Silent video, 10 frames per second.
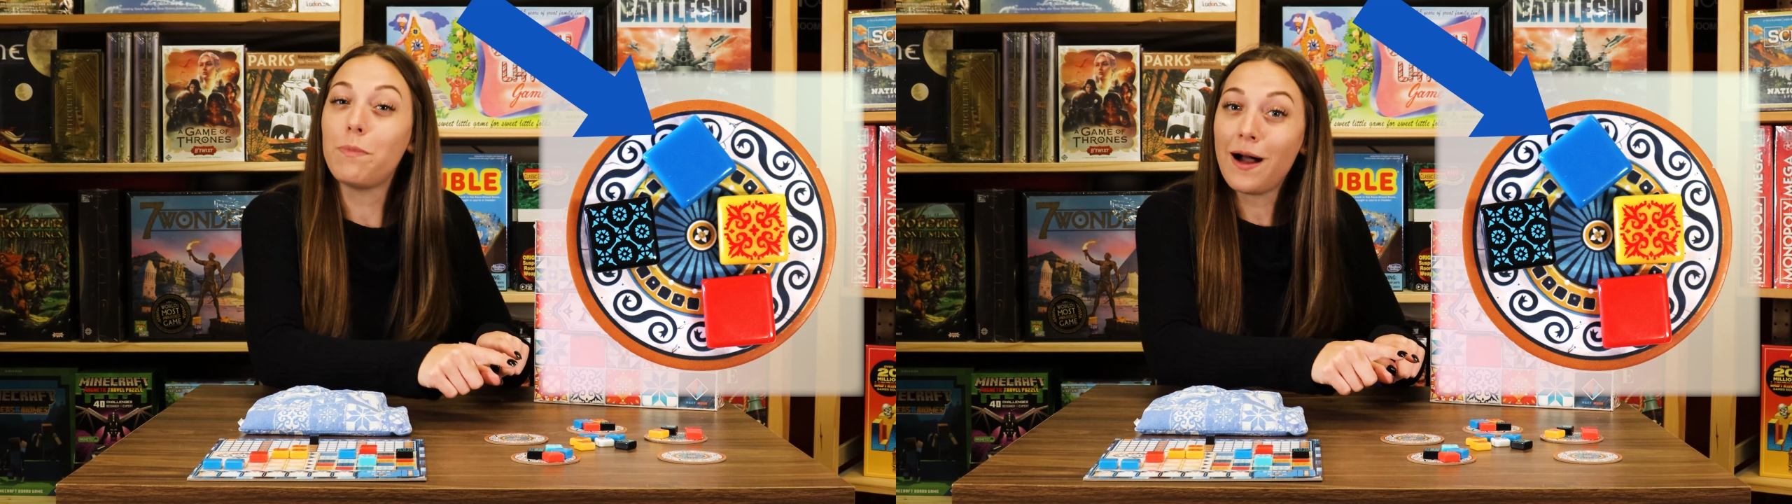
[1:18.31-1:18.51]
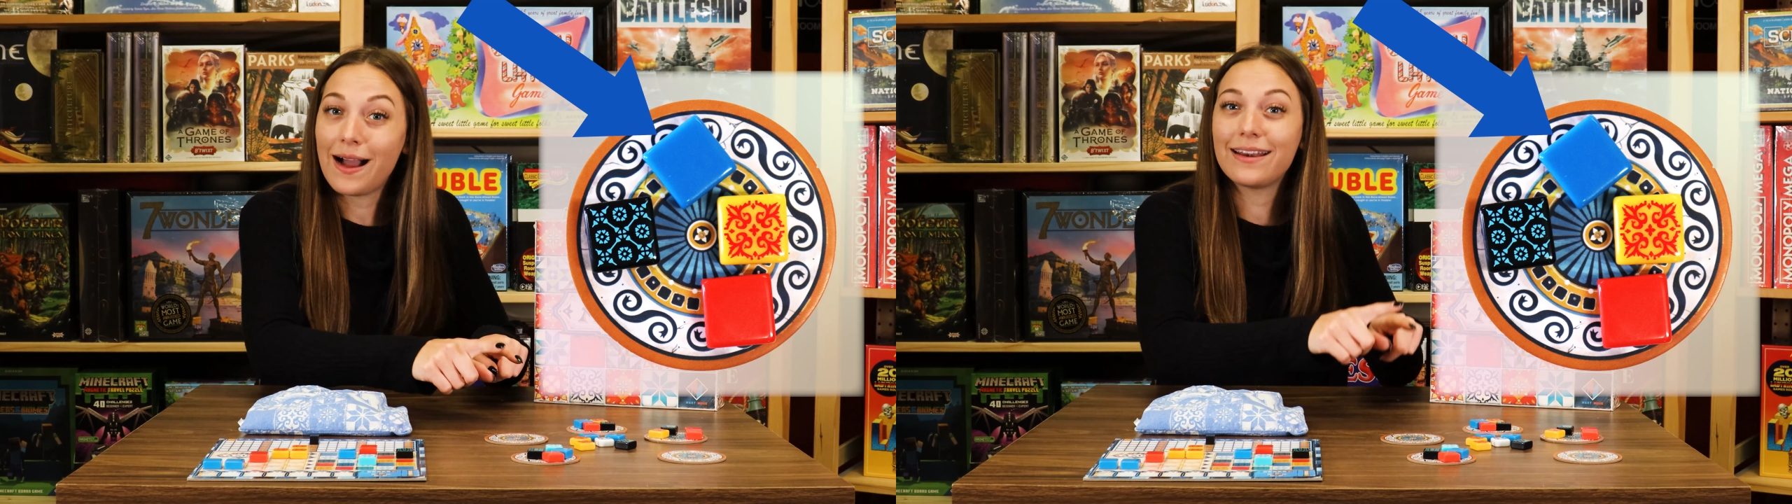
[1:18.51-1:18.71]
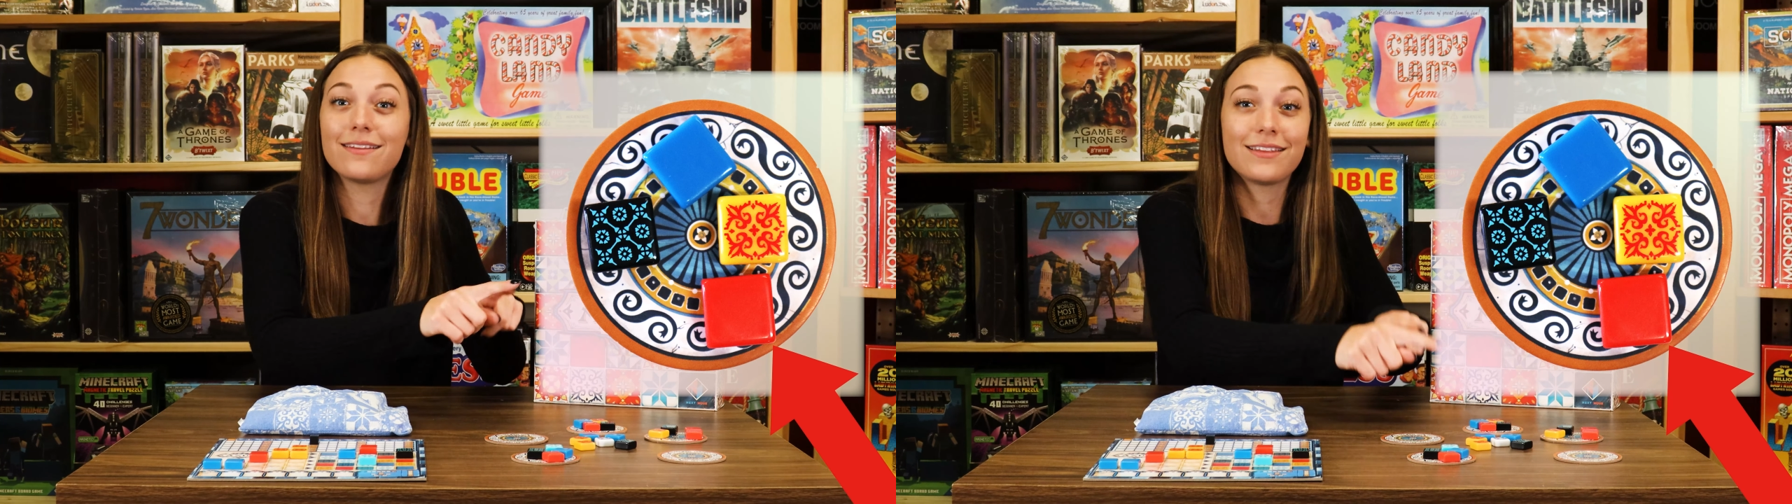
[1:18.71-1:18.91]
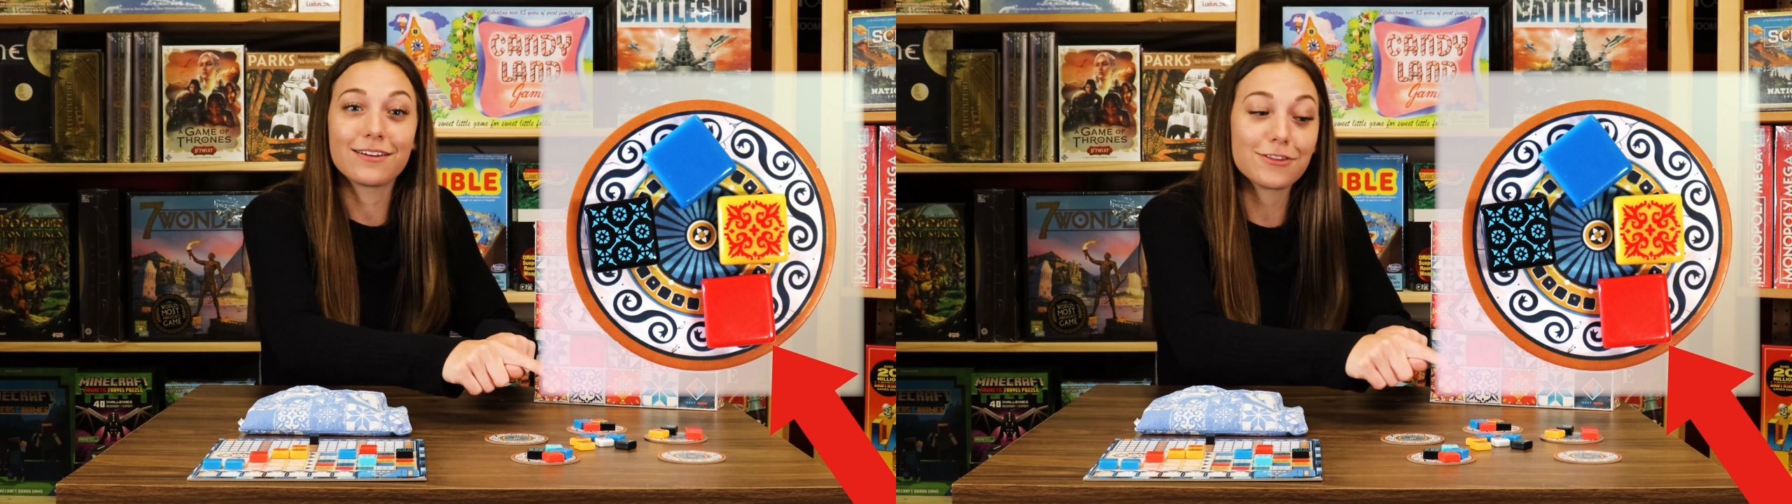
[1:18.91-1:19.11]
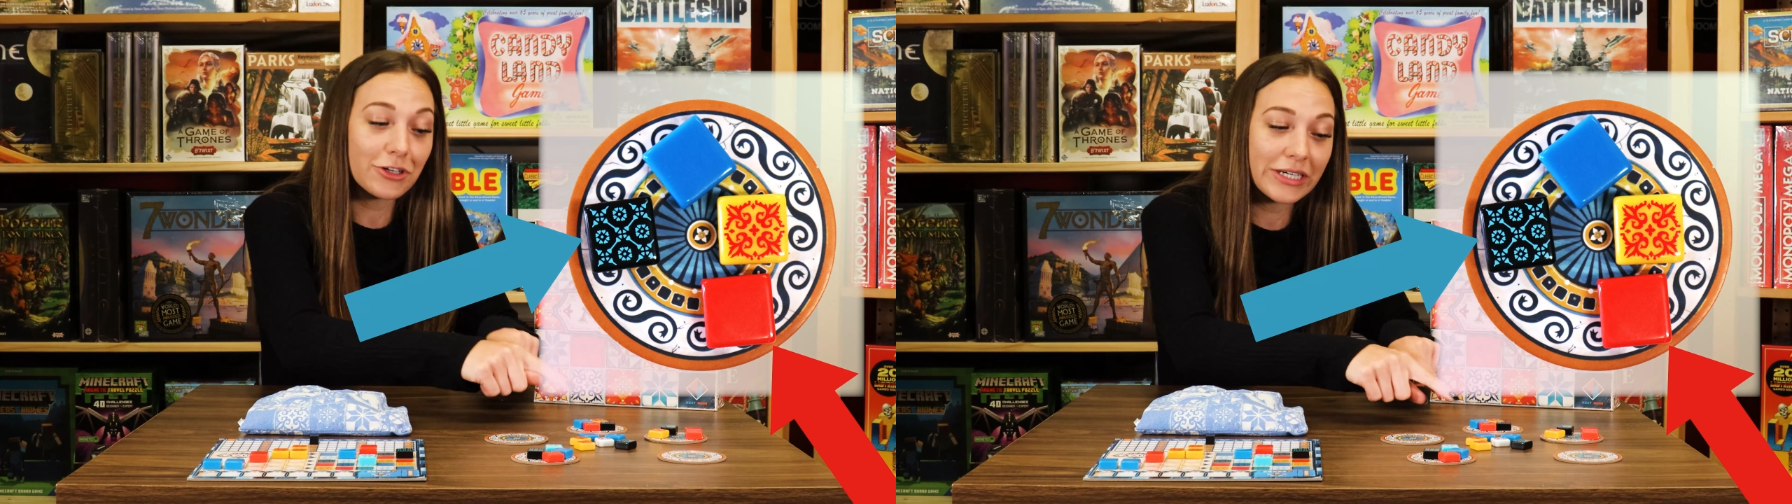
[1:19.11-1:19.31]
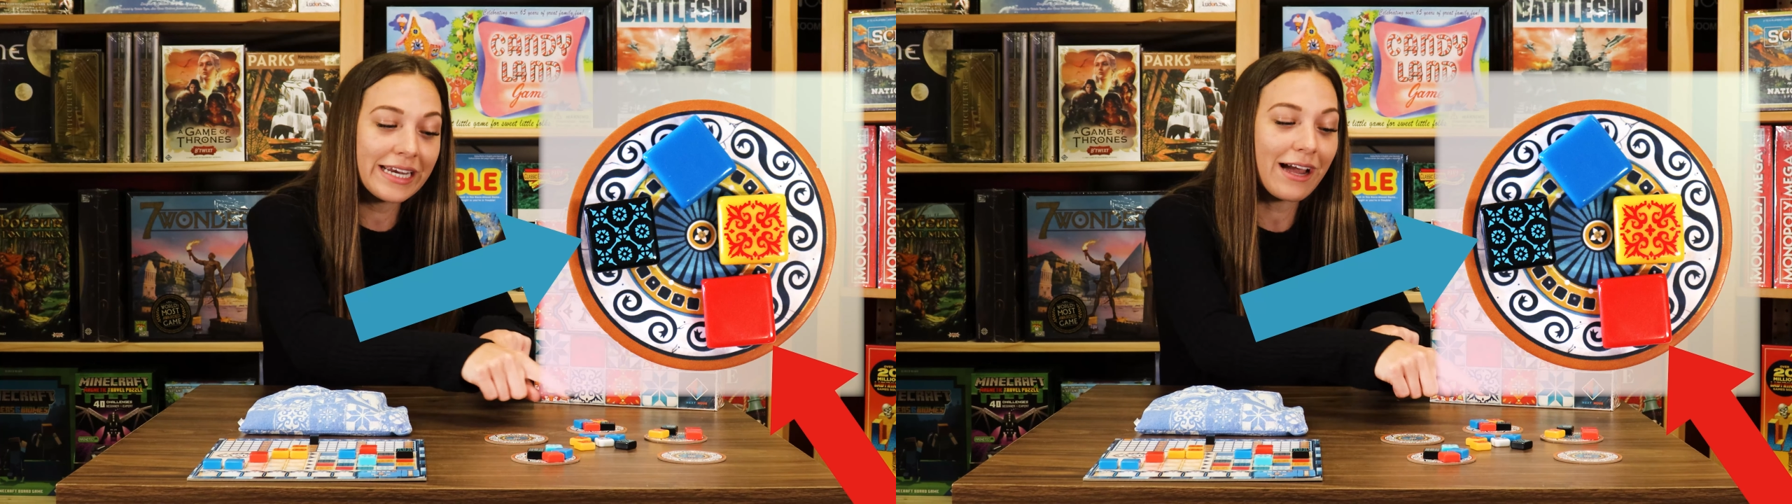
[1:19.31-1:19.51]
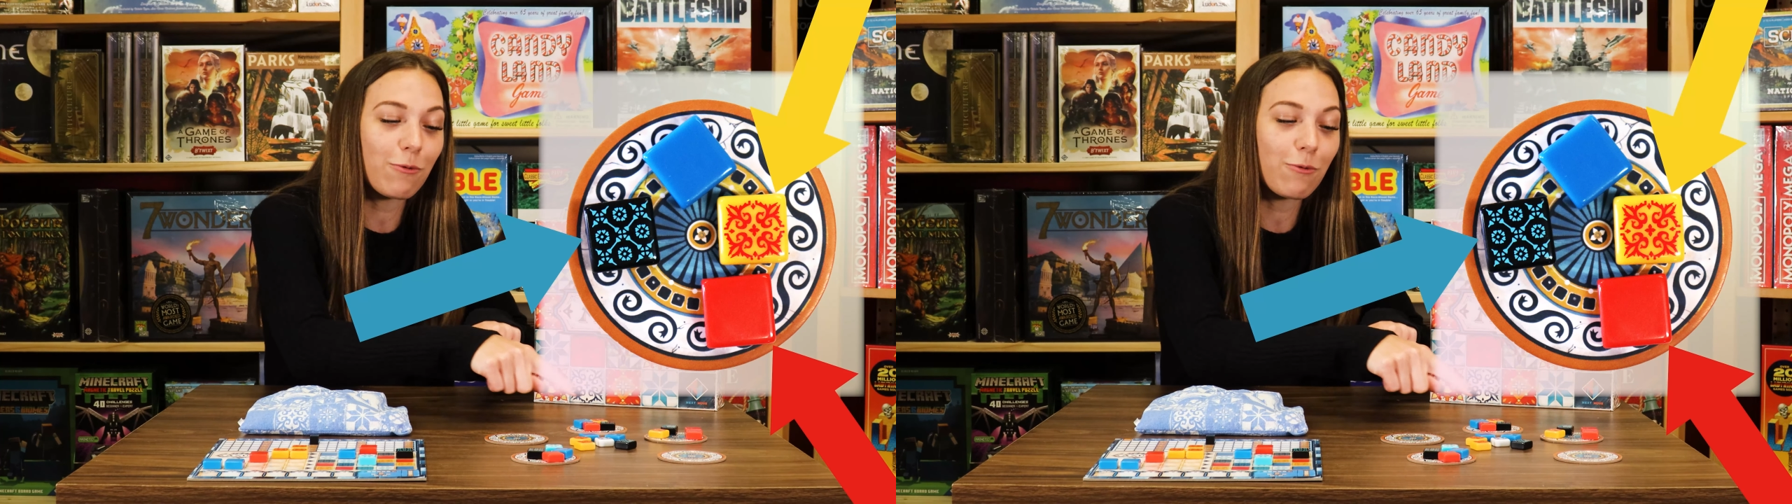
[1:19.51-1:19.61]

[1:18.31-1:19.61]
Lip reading: but they're looking